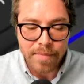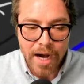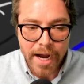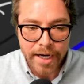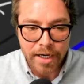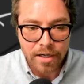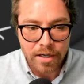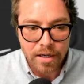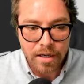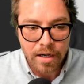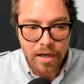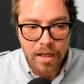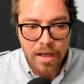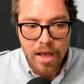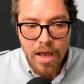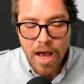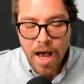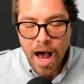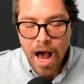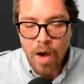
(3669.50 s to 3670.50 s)
Miner.
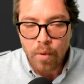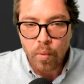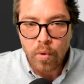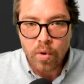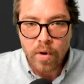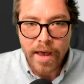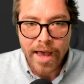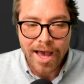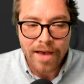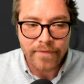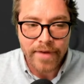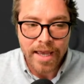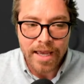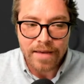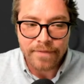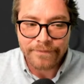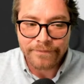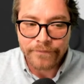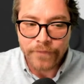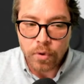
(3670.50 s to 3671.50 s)
I will have
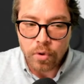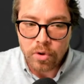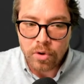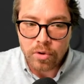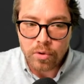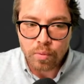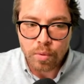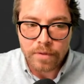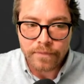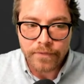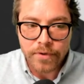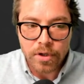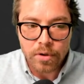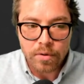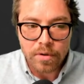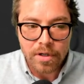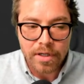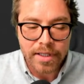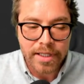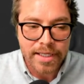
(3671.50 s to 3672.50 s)
a full
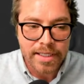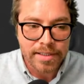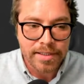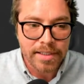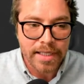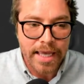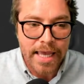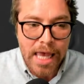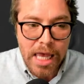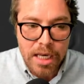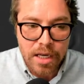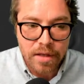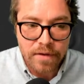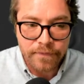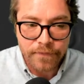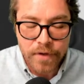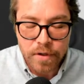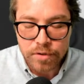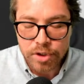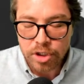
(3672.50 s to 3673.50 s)
review on this in the
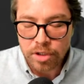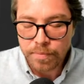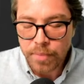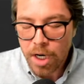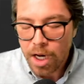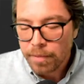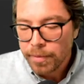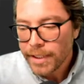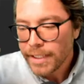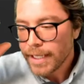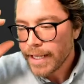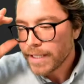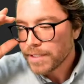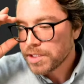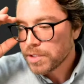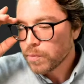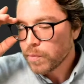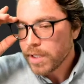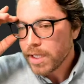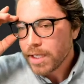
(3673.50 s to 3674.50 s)
future, probably
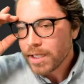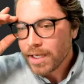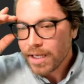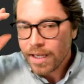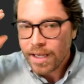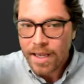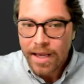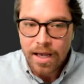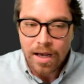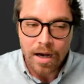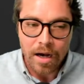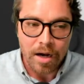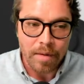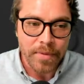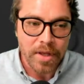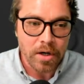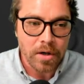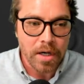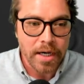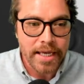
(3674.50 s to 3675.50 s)
next week. Um,
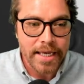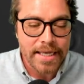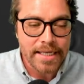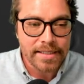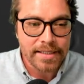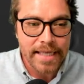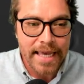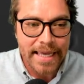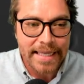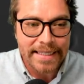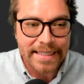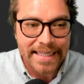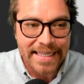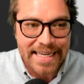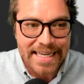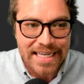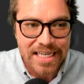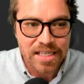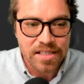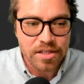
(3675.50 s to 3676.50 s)
there is a
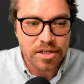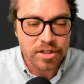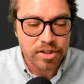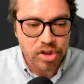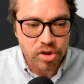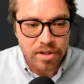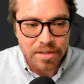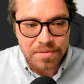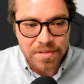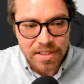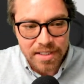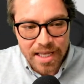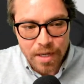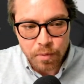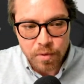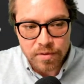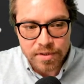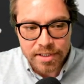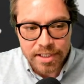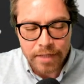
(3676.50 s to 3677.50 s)
link in the description that
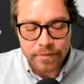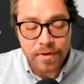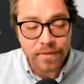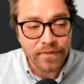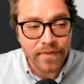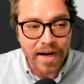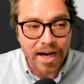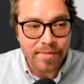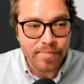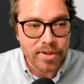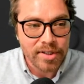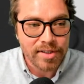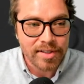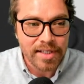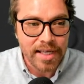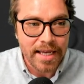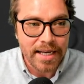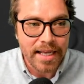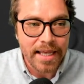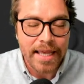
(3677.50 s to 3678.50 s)
will save you
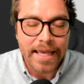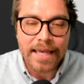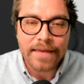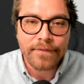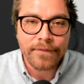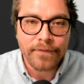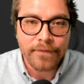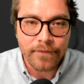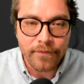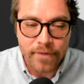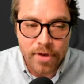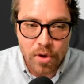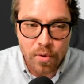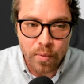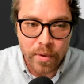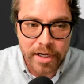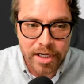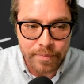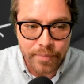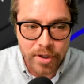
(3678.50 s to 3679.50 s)
5% if you
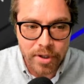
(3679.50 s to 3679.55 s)
want to